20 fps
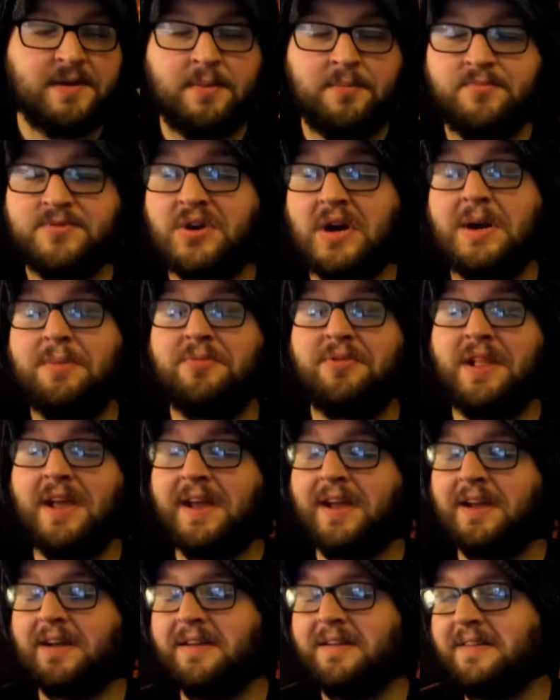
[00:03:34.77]
I've tried
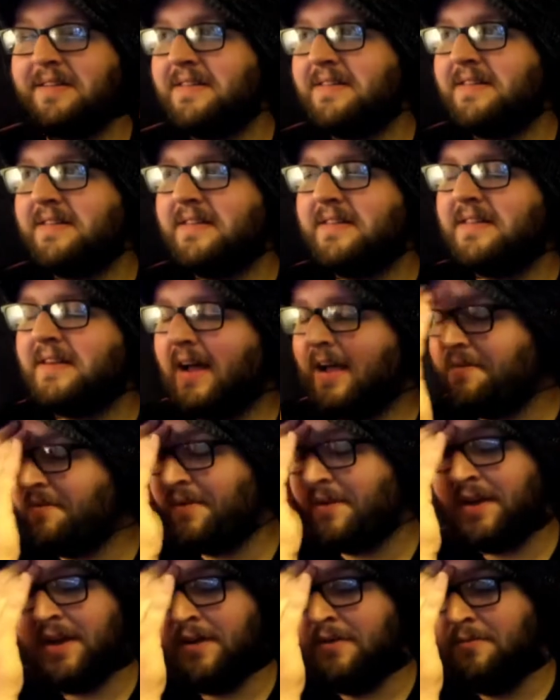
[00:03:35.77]
playing, I
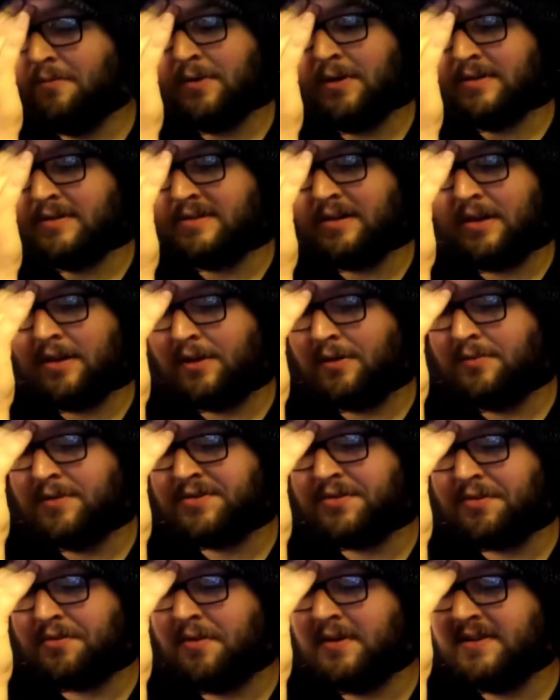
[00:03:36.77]
forget what song it
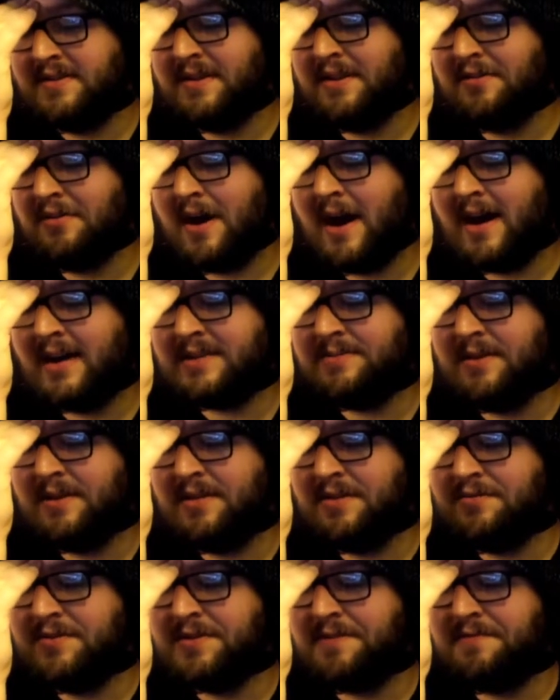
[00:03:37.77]
was, Requested in
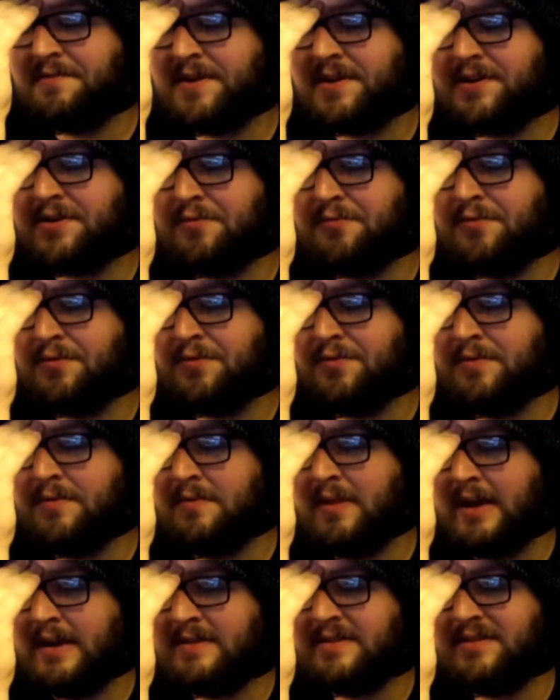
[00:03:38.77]
Rocksmith. It was a Victor
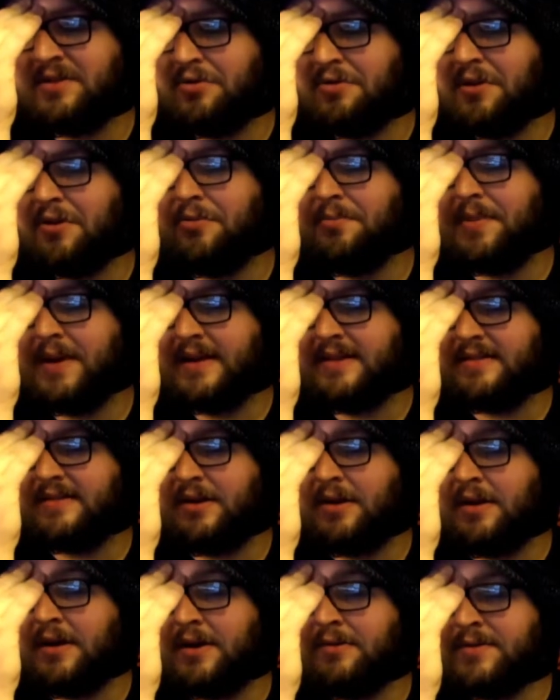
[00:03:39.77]
Wooten solo bass
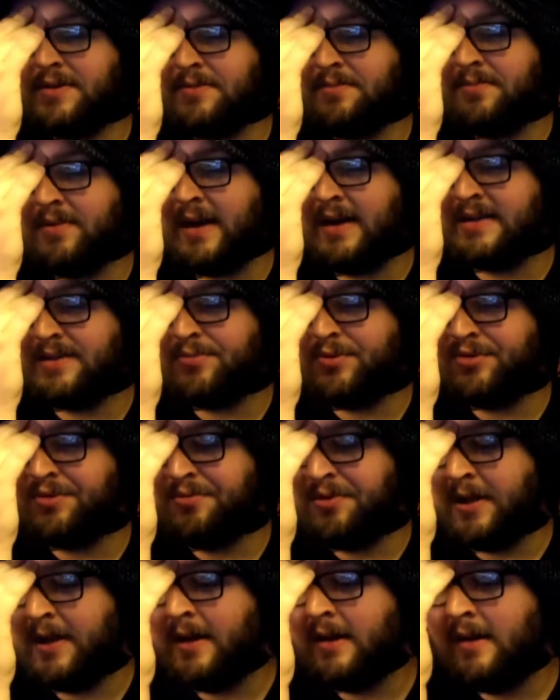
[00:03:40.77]
song, and it was impossible to
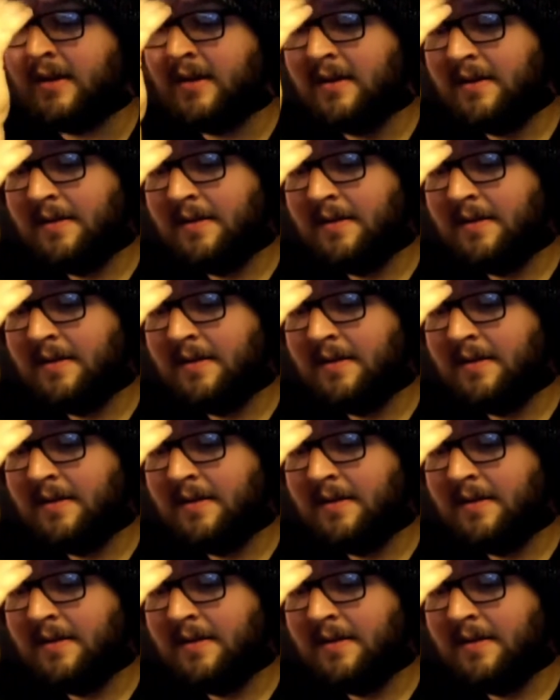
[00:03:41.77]
play.